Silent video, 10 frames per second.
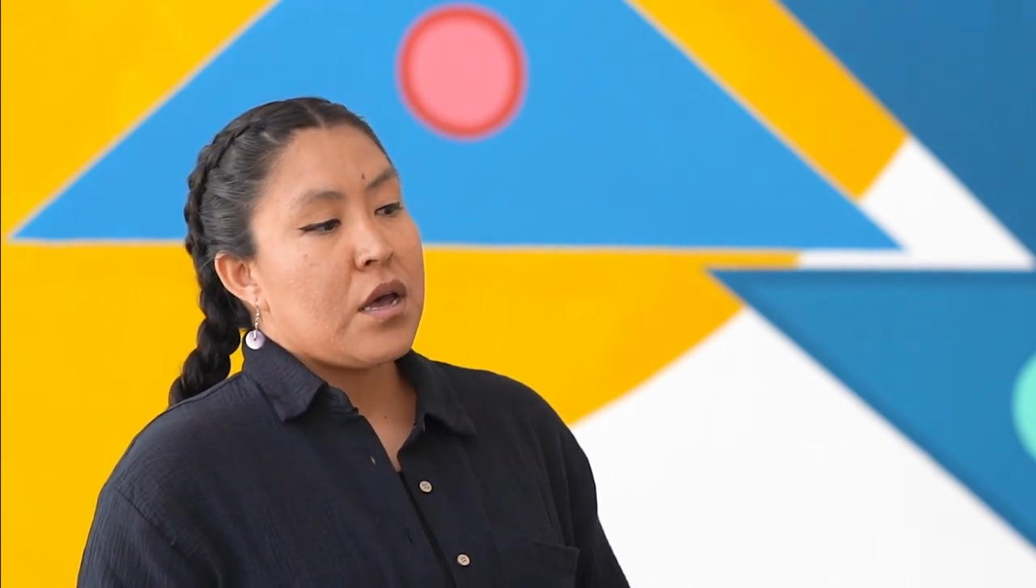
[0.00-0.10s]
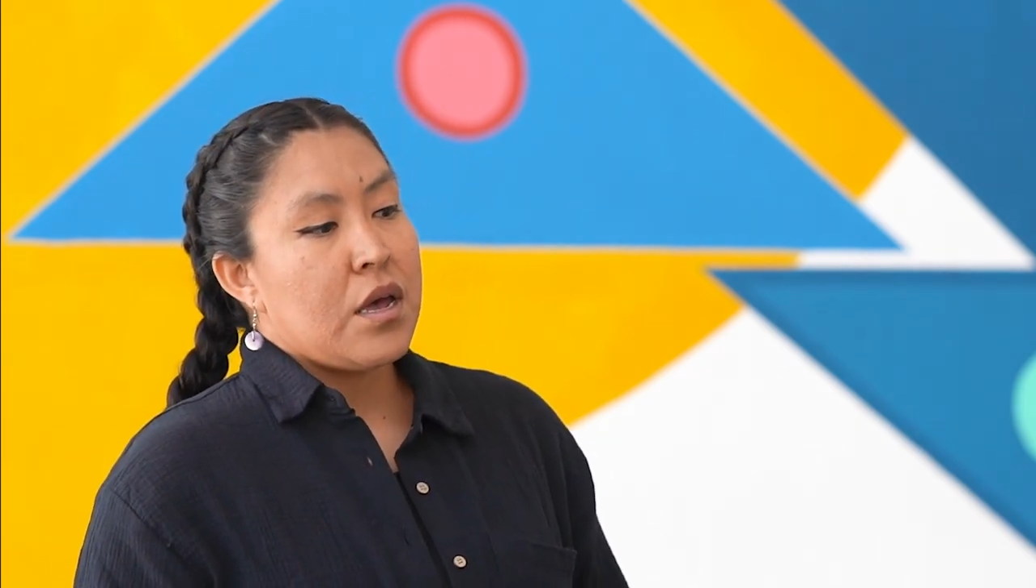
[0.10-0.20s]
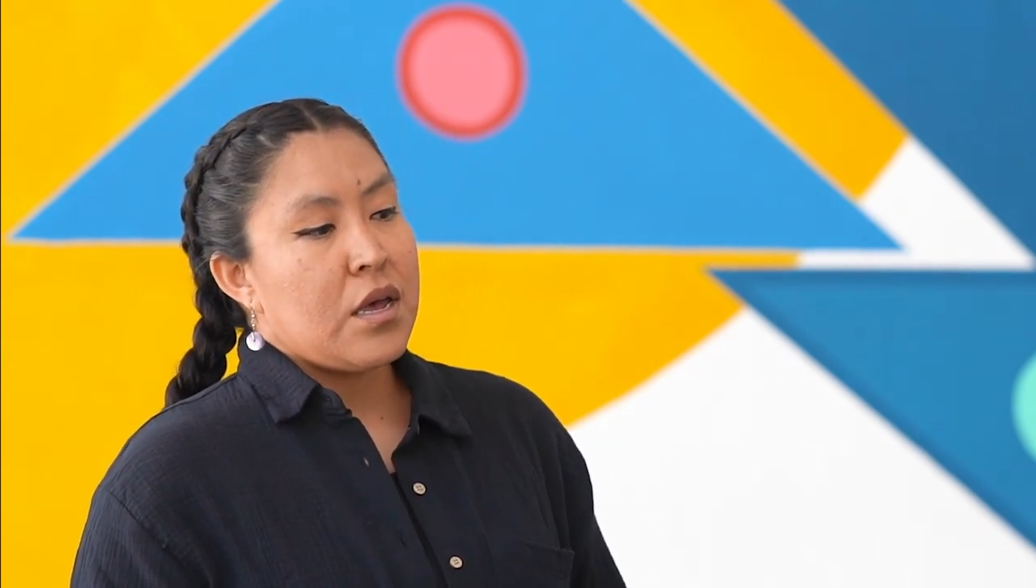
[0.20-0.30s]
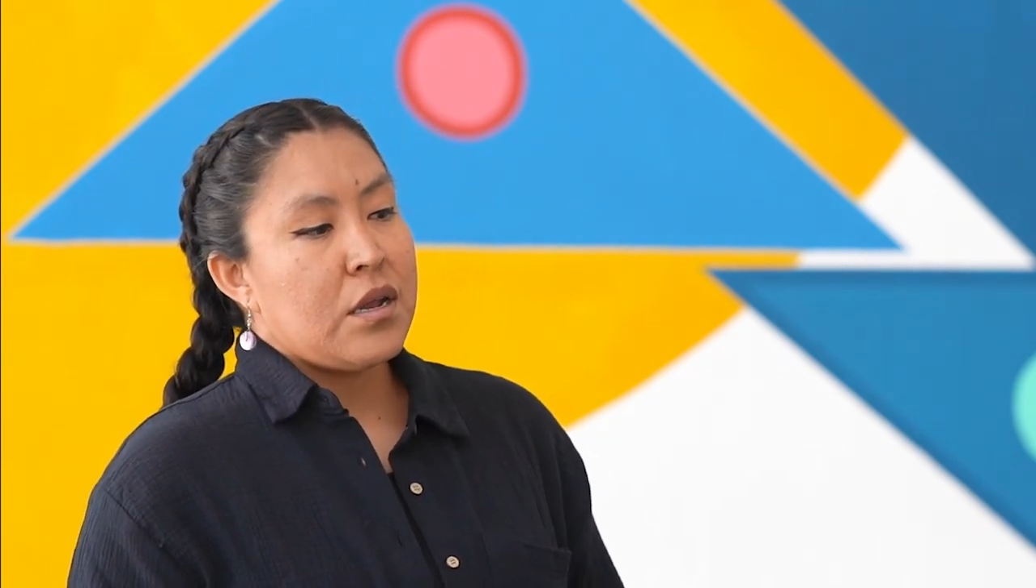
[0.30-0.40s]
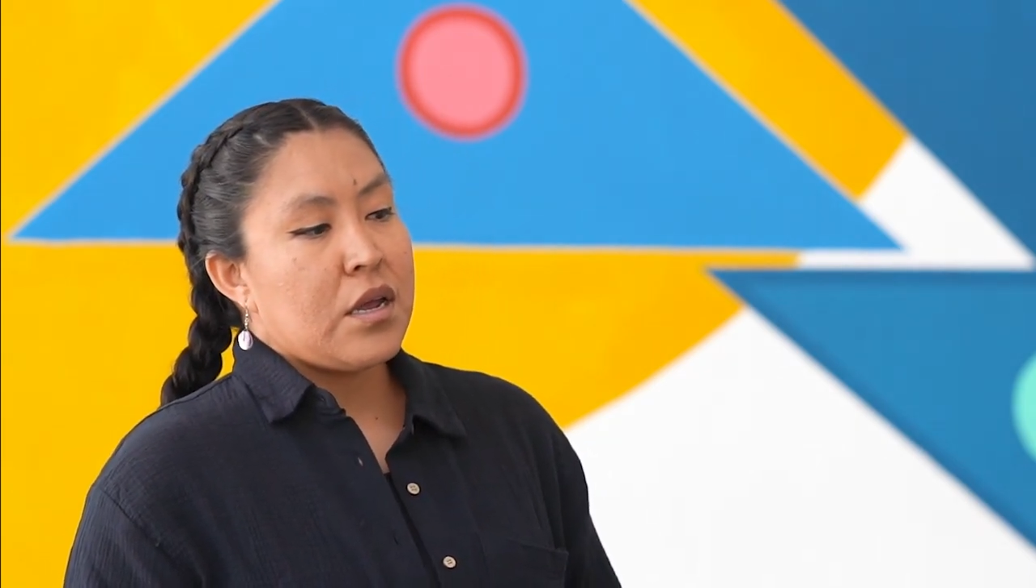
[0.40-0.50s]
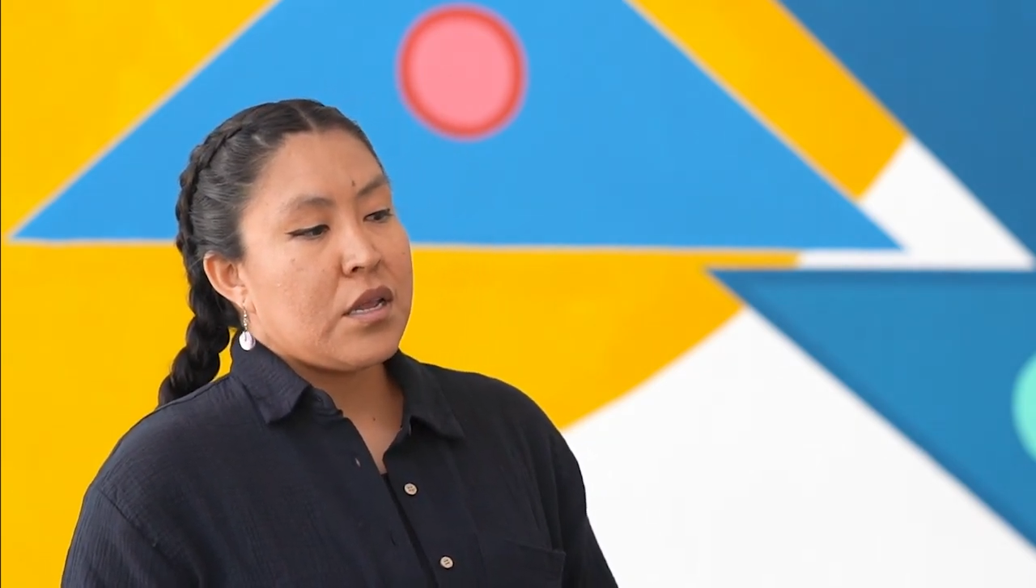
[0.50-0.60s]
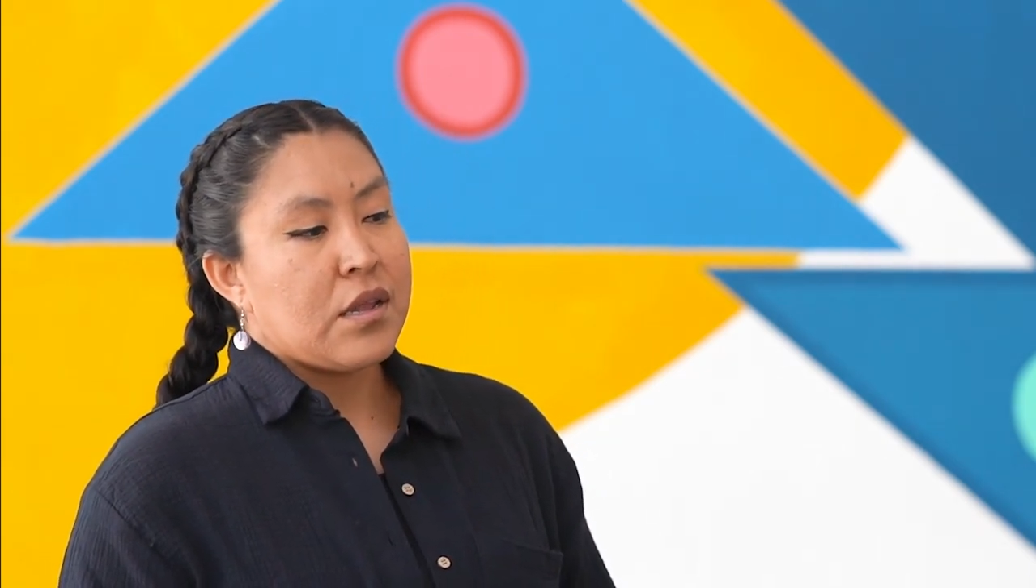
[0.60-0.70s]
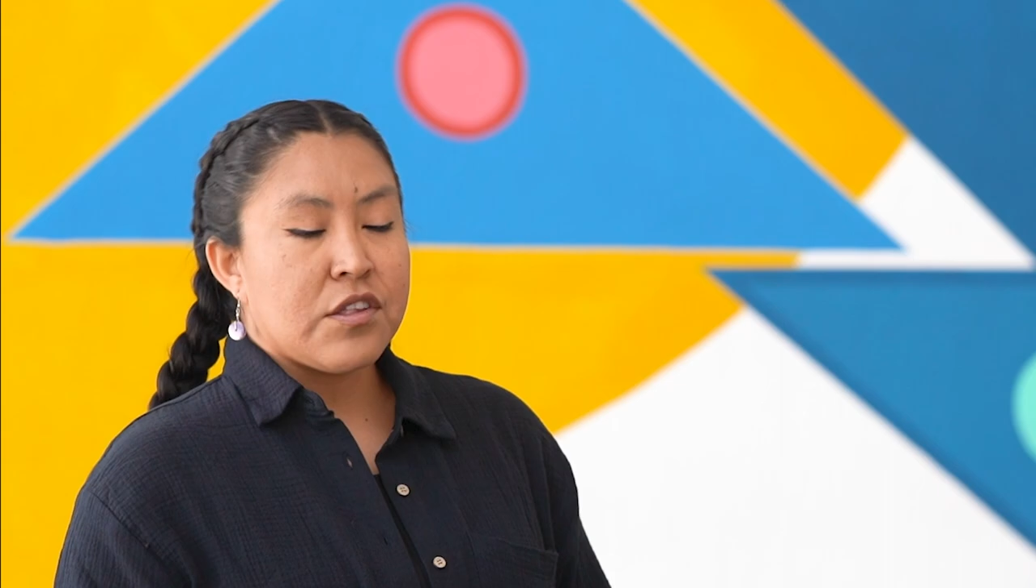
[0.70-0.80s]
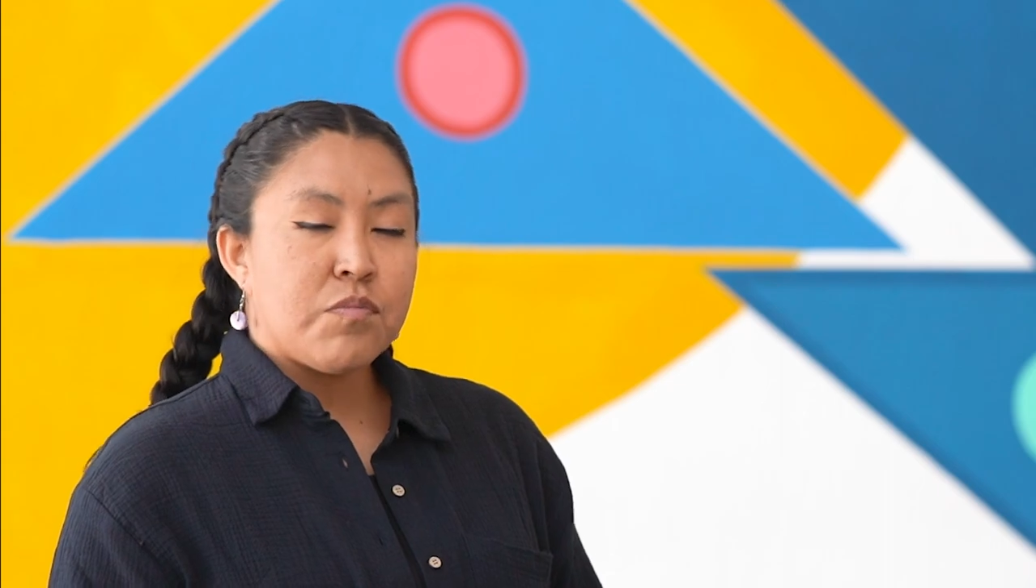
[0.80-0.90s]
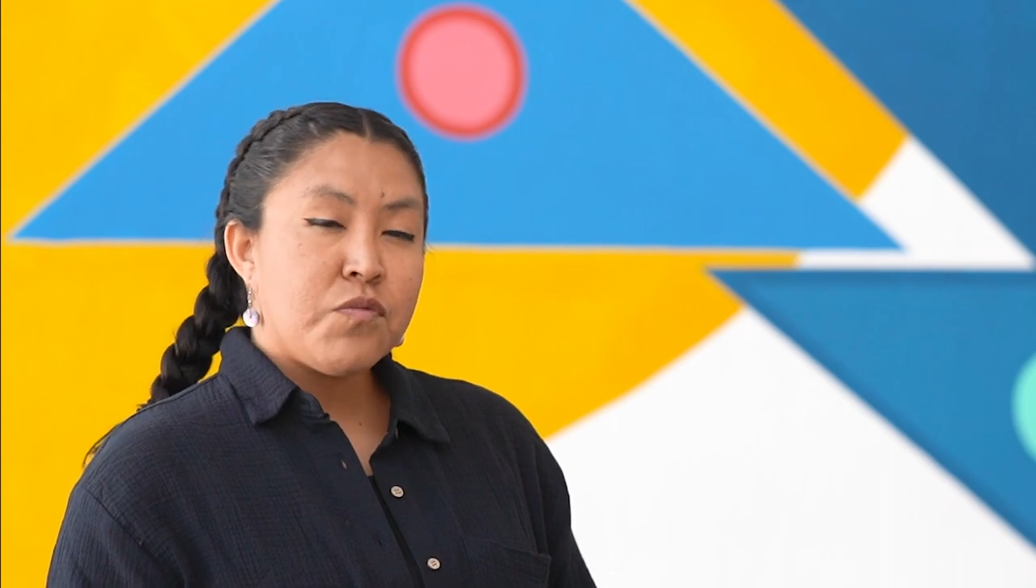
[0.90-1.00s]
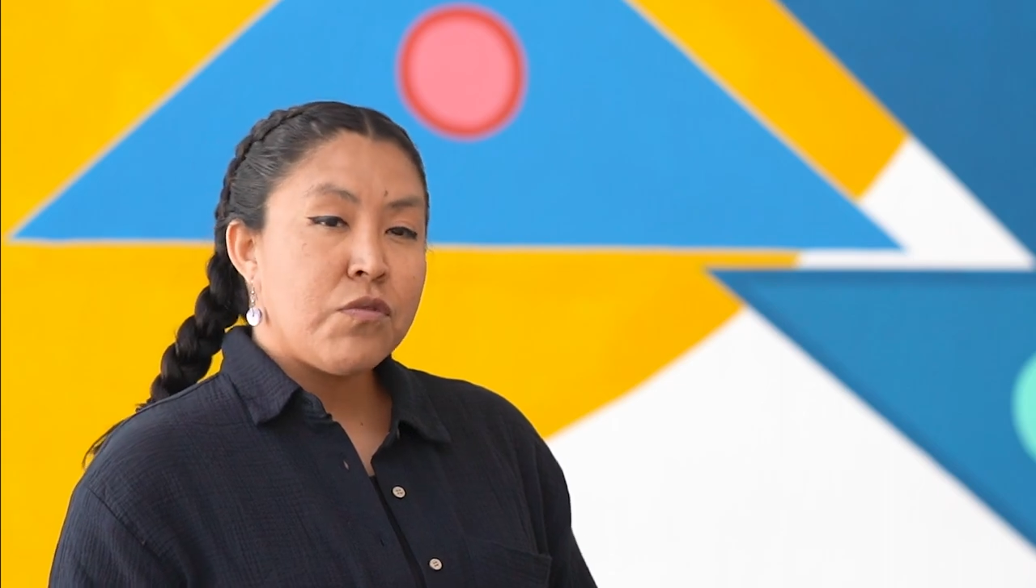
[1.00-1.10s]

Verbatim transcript: And, and that's